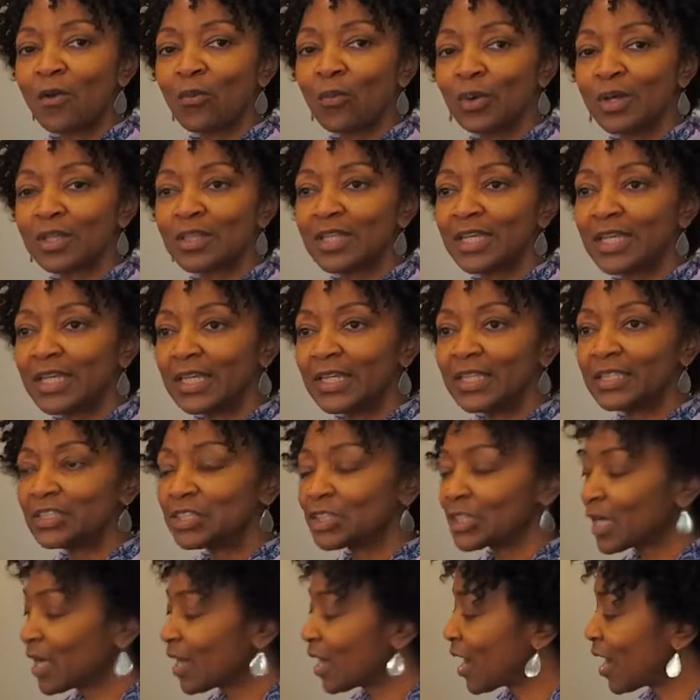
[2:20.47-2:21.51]
with
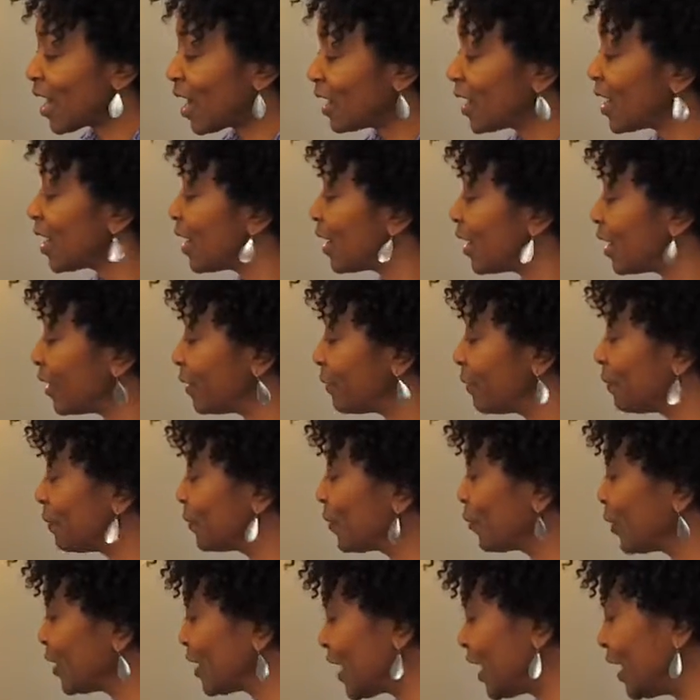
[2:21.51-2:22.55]
each
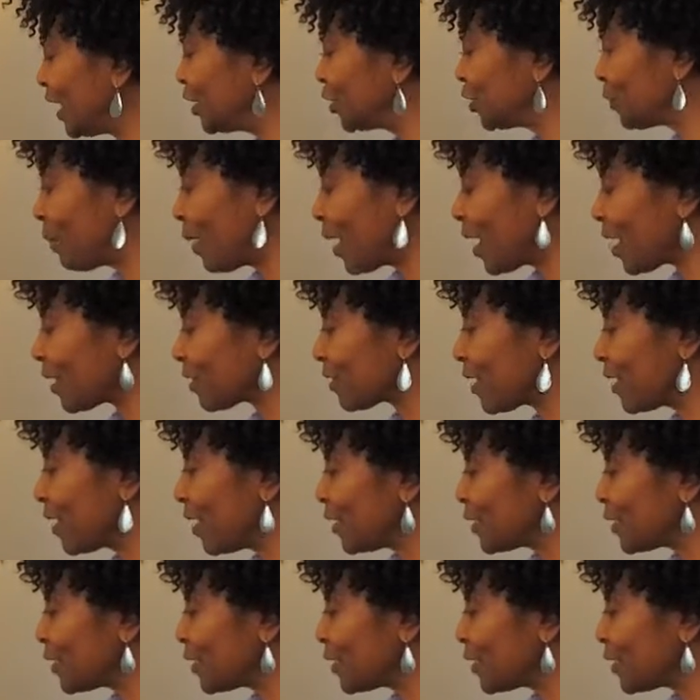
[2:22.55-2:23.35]
month.